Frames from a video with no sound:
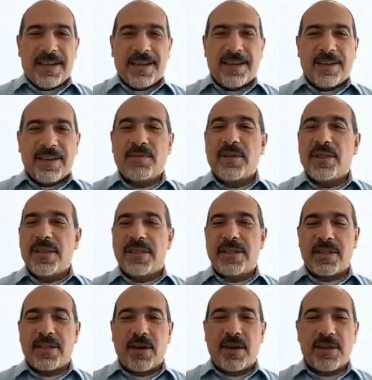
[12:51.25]
It really
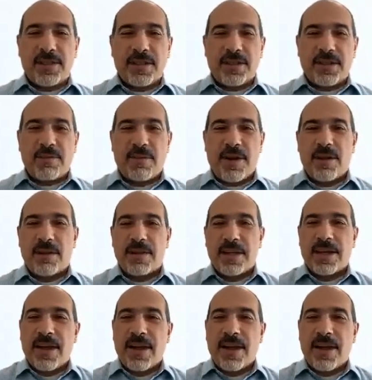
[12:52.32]
starts around the